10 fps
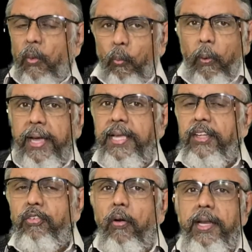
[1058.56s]
Why he
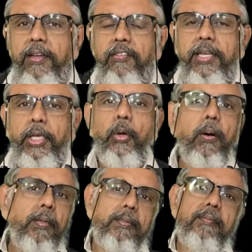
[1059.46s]
is not
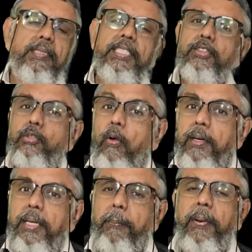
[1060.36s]
insecure? He is not
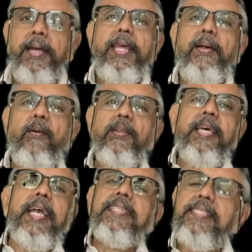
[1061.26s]
depending on the
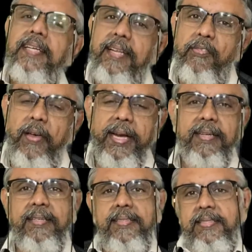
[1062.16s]
external
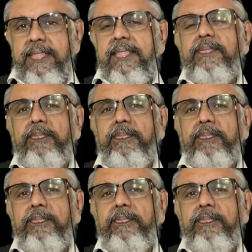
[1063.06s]
factors.